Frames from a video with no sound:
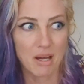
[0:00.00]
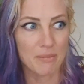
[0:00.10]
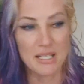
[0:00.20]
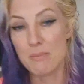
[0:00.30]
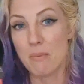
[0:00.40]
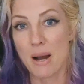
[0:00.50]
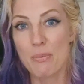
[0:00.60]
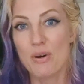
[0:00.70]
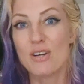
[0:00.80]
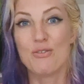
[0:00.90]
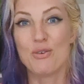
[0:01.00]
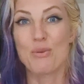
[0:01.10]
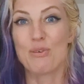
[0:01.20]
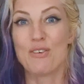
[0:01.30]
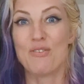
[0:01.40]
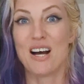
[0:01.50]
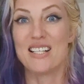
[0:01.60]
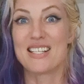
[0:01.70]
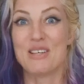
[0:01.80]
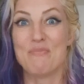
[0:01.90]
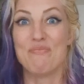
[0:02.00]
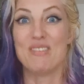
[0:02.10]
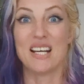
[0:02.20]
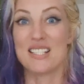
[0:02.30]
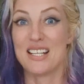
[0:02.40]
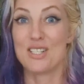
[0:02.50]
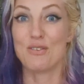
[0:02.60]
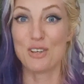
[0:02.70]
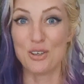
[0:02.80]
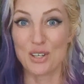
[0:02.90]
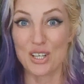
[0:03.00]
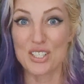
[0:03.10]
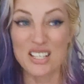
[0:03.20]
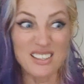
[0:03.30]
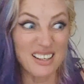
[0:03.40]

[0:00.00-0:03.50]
I mean, in my point of view, it provides them a sense of curiosity,